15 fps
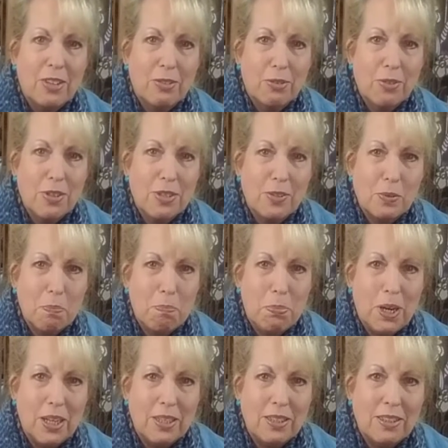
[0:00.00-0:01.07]
through this
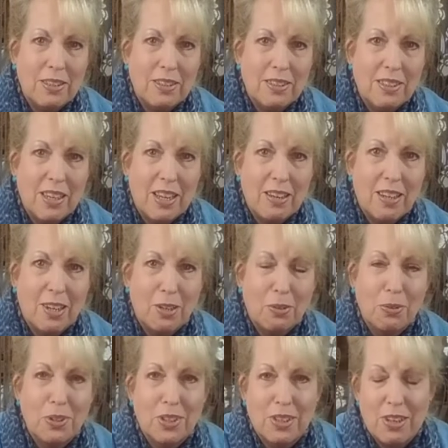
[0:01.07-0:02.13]
button and
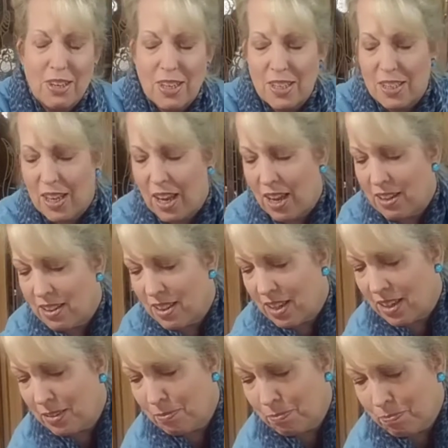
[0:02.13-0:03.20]
glue it on and
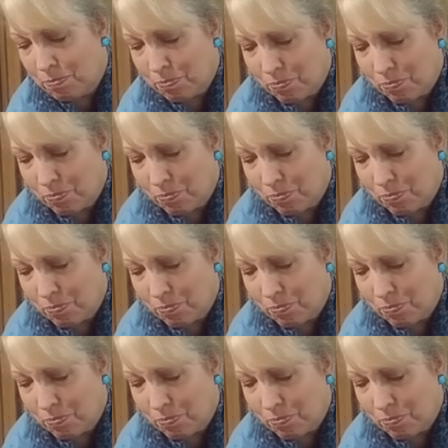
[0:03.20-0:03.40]
then